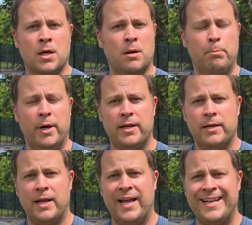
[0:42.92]
but
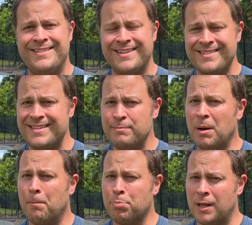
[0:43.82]
it does seem to
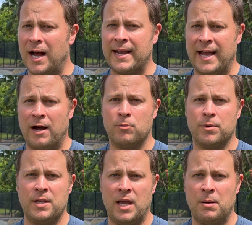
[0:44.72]
block out
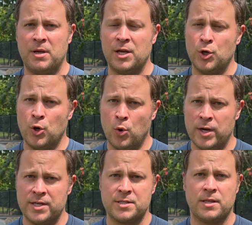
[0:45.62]
the ambient
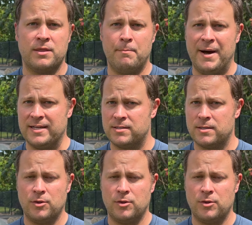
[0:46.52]
noise the best.